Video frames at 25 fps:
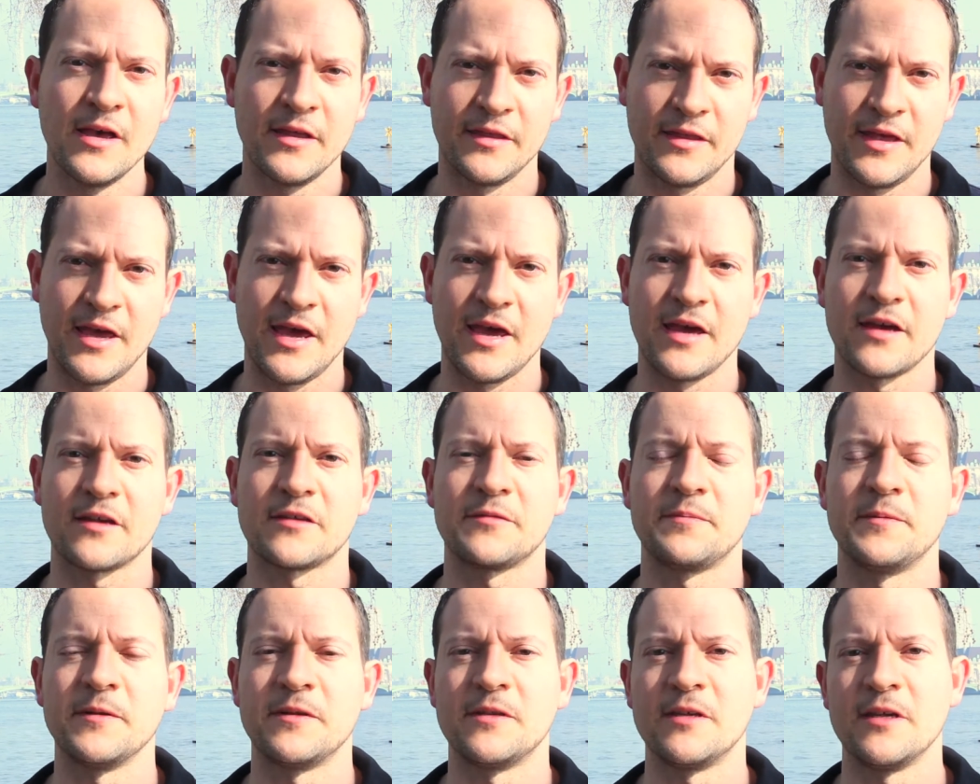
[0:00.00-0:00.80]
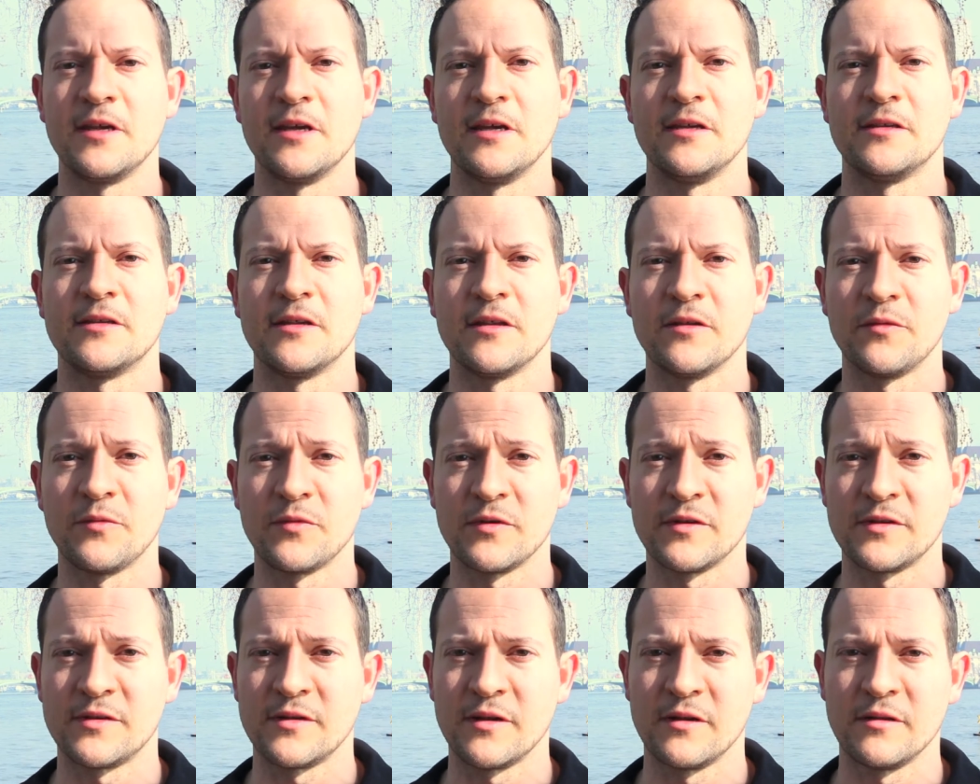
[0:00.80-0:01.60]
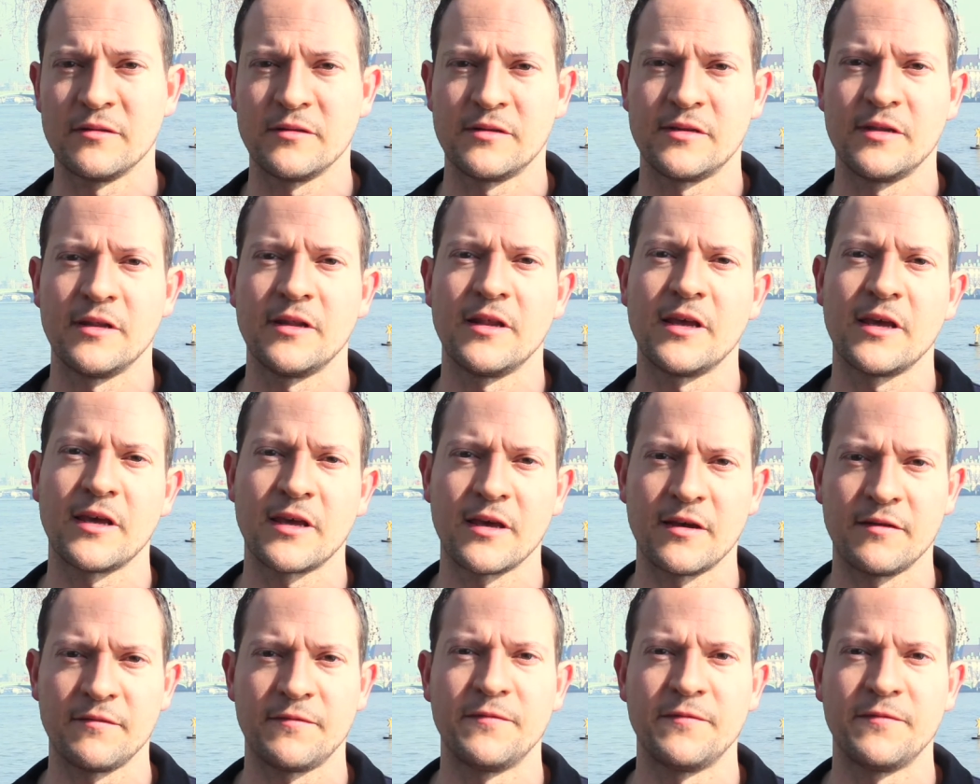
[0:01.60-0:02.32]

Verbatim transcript: their expertise and the results that they get